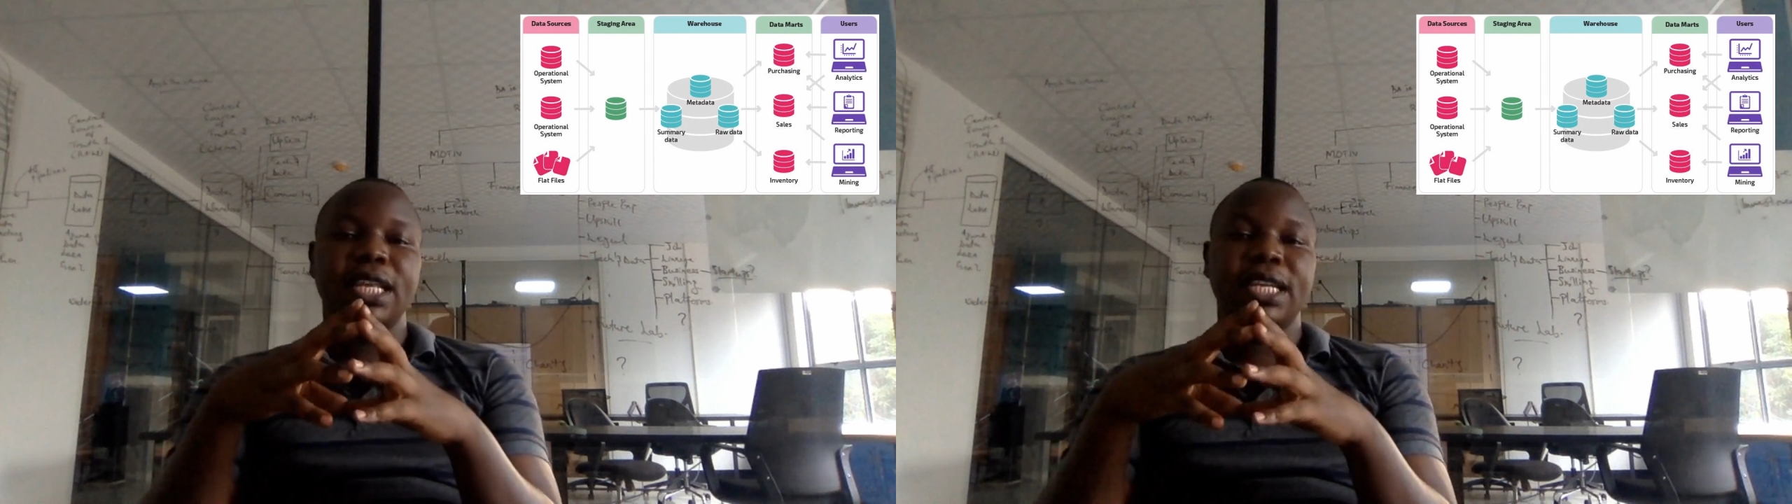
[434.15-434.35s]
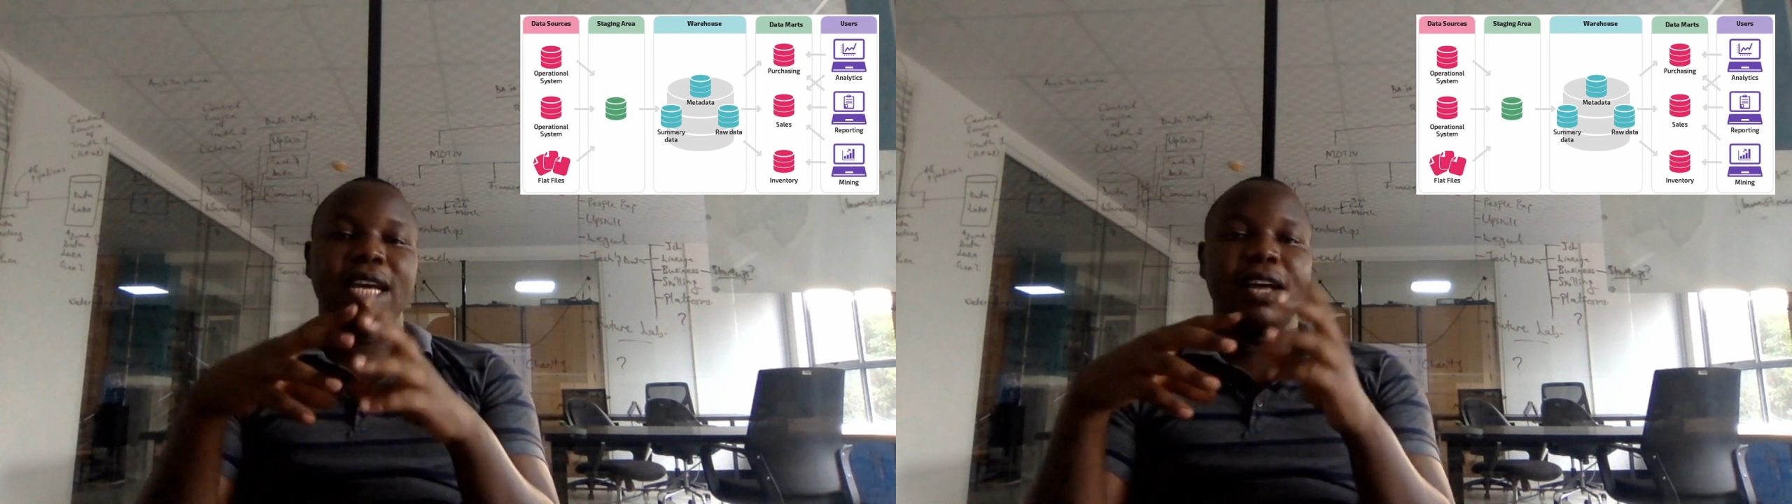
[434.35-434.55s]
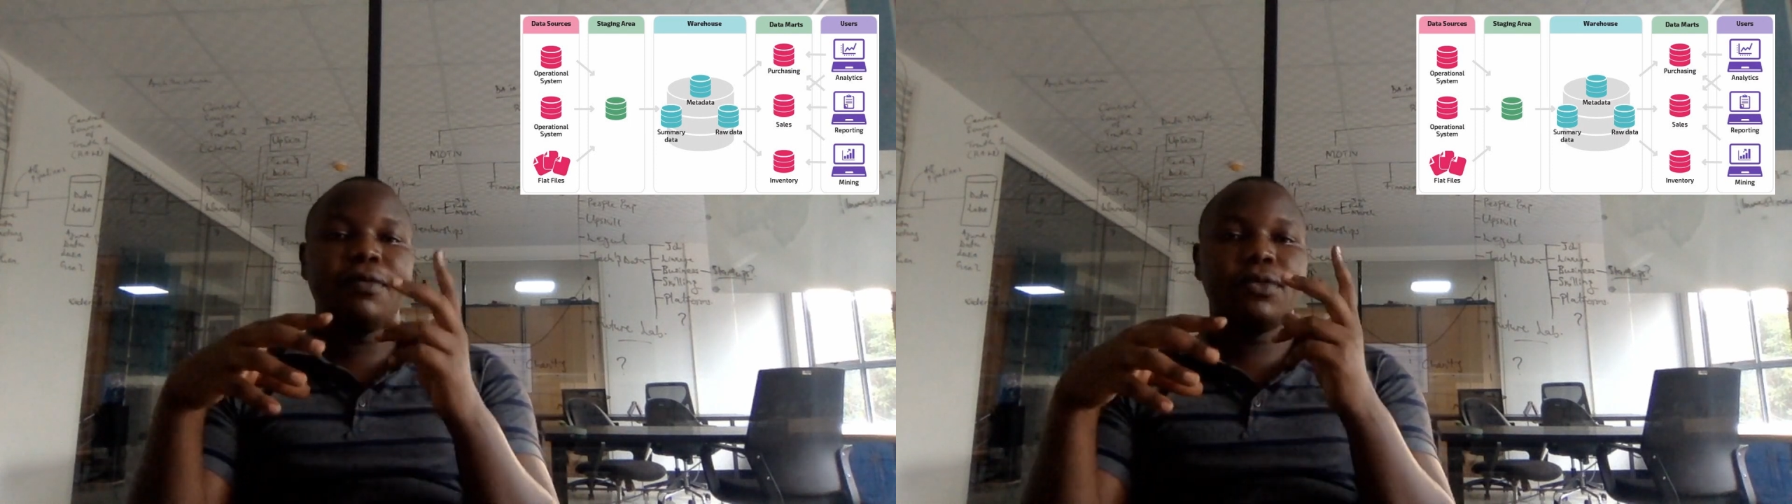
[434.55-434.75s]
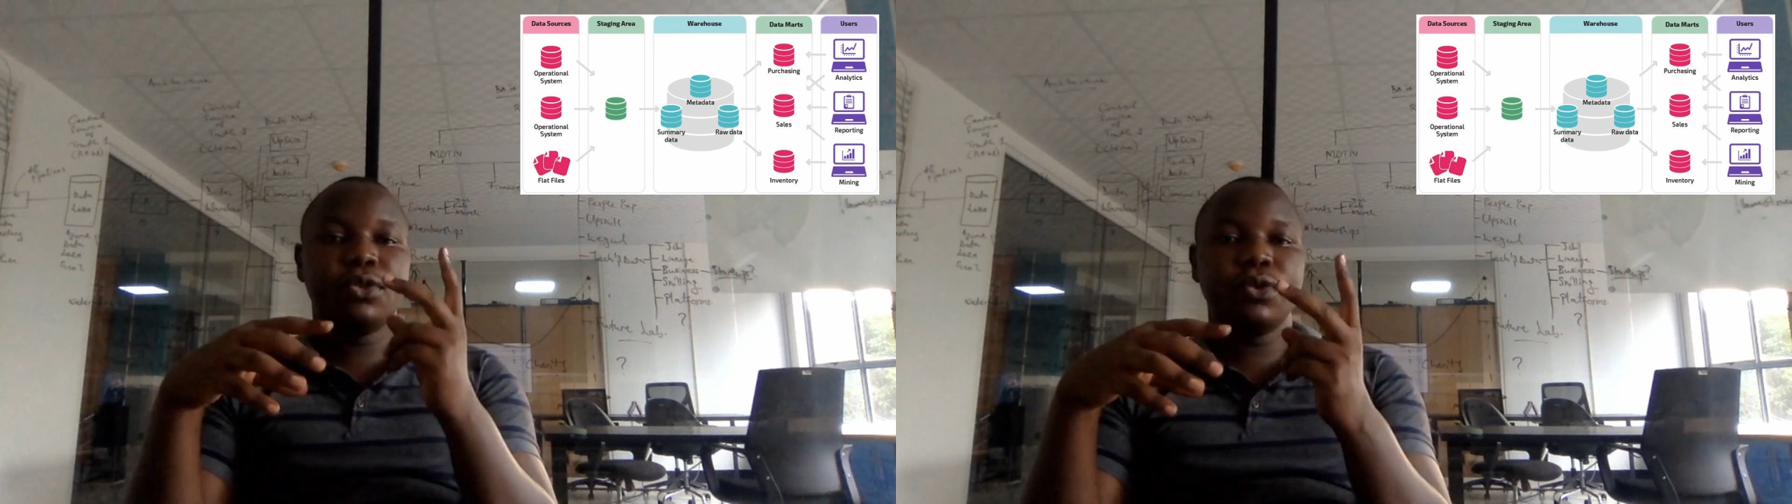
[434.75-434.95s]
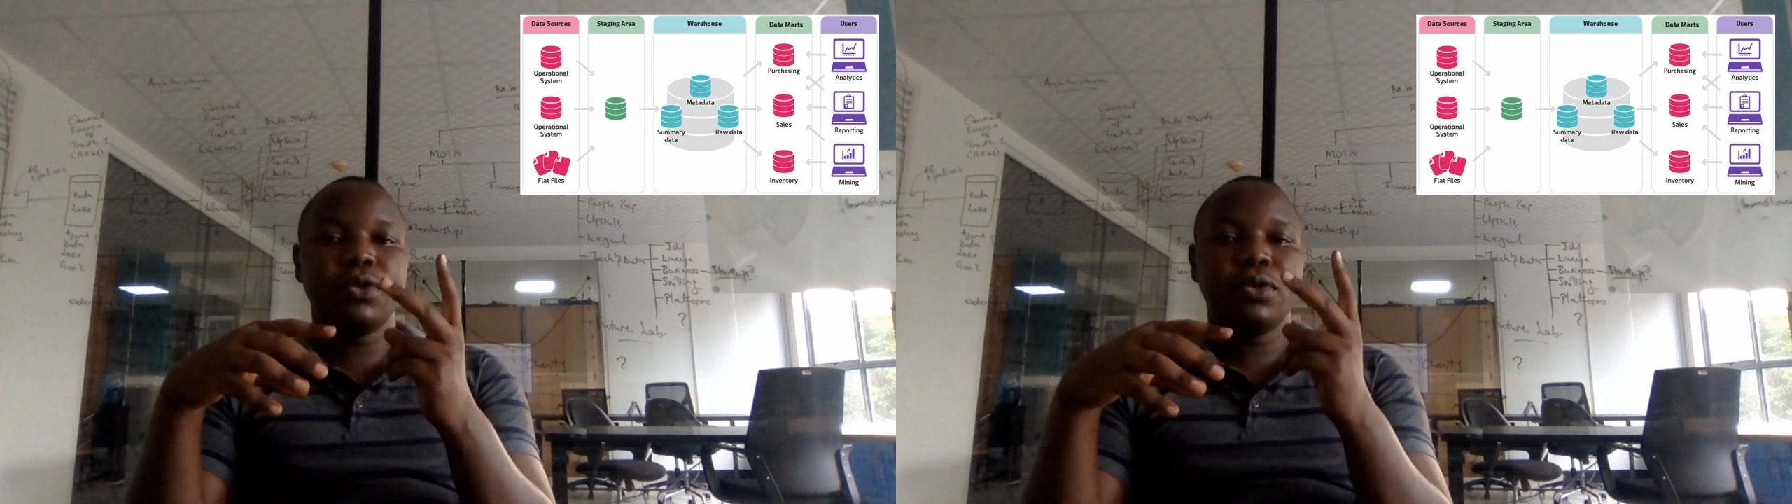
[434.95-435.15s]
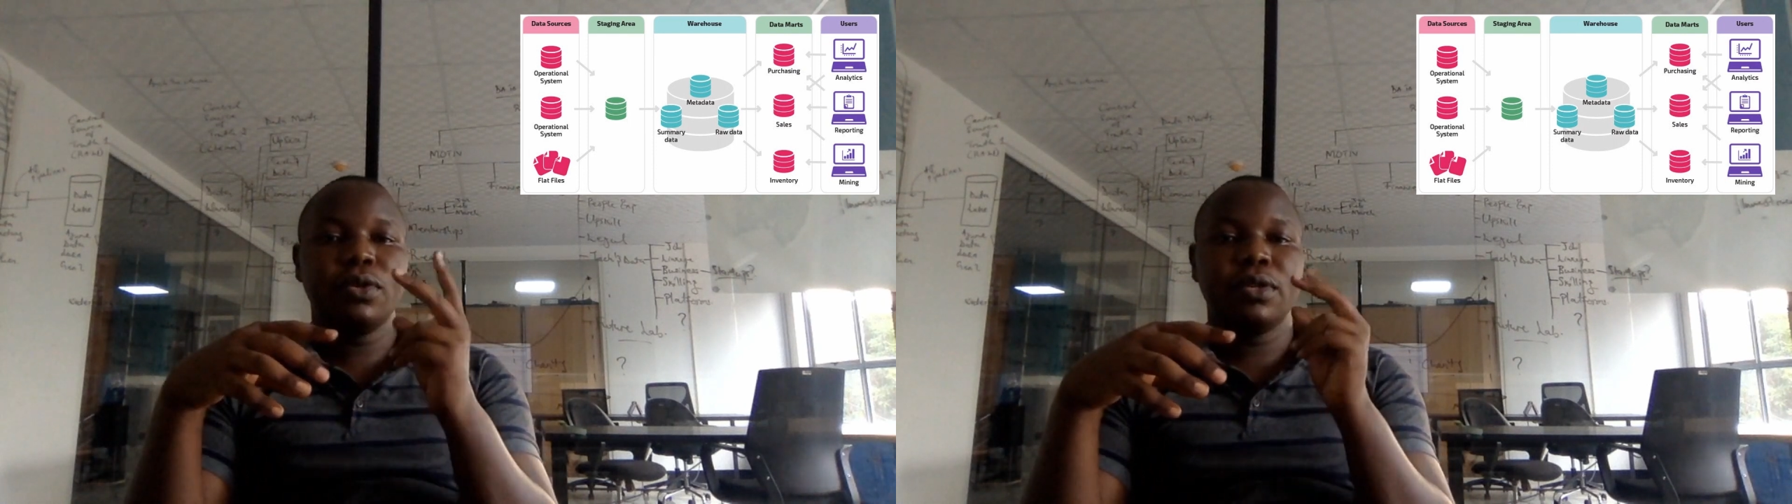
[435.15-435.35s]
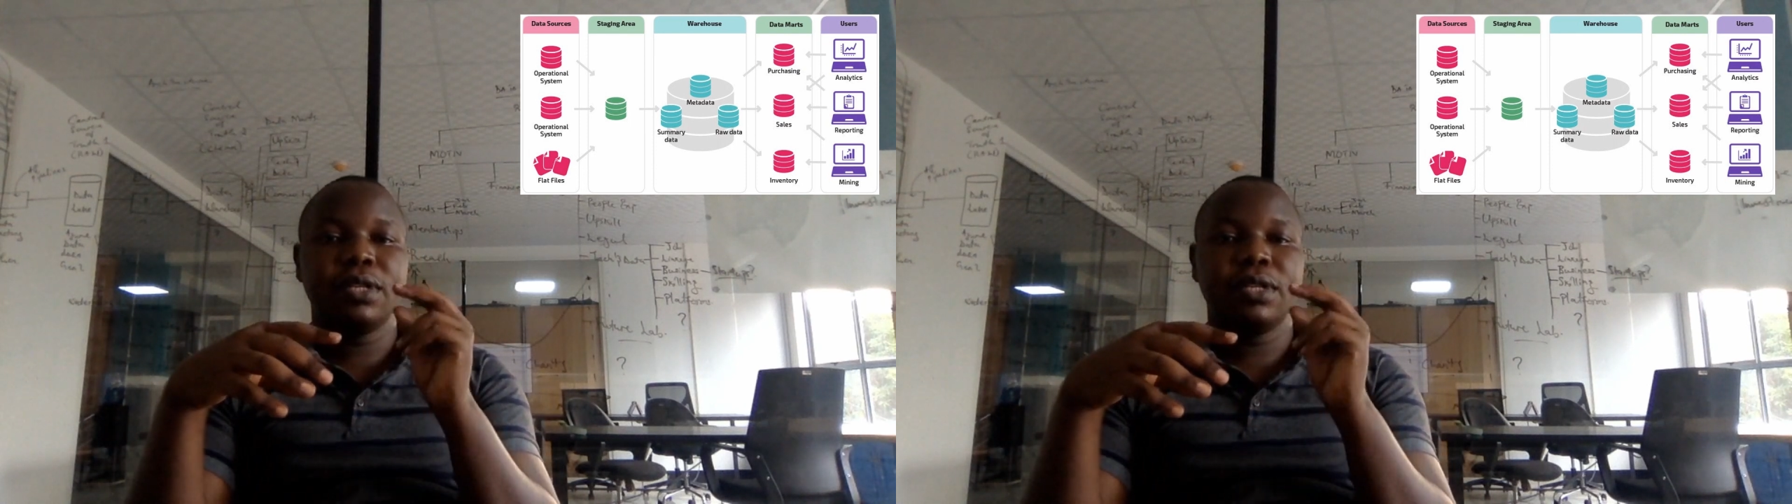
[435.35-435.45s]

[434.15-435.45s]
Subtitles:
that have two